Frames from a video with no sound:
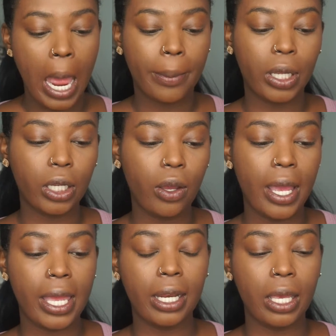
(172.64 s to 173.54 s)
I'm going to go
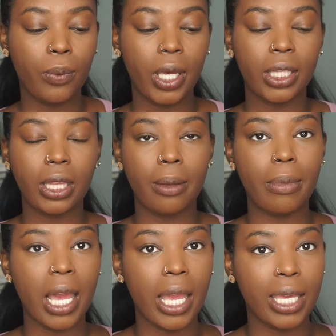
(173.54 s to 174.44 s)
in with
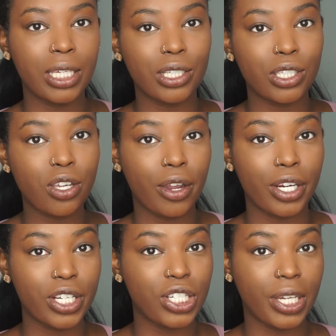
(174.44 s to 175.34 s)
my
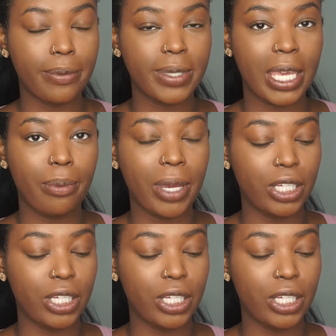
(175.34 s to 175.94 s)
Tarte Shape Tape.